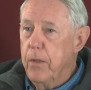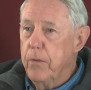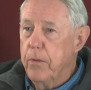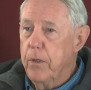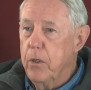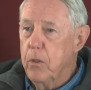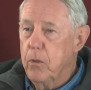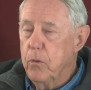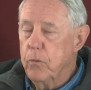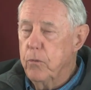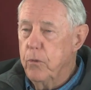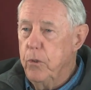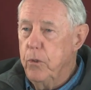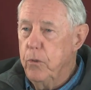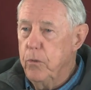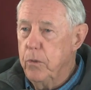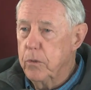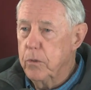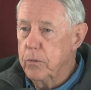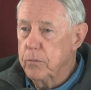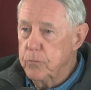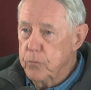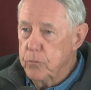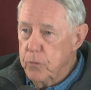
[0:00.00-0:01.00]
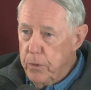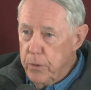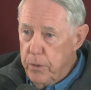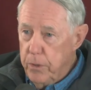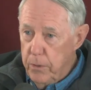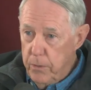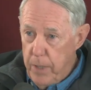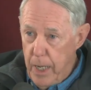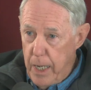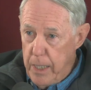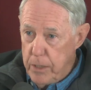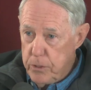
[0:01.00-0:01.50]
there on Union when
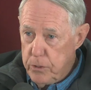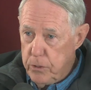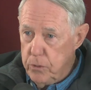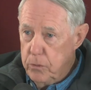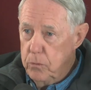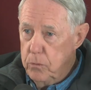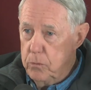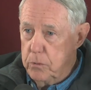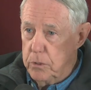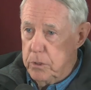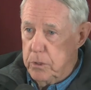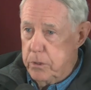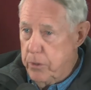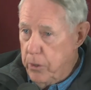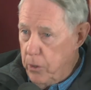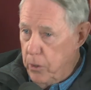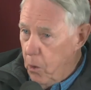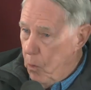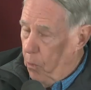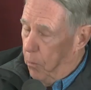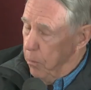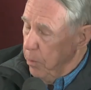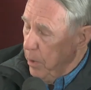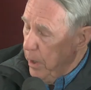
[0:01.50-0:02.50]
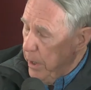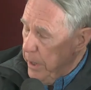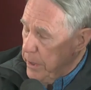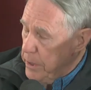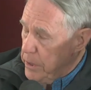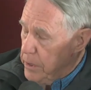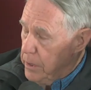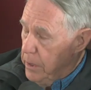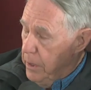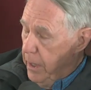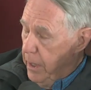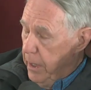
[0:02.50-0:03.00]
high school was at the old
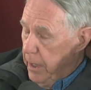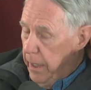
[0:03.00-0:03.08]
place,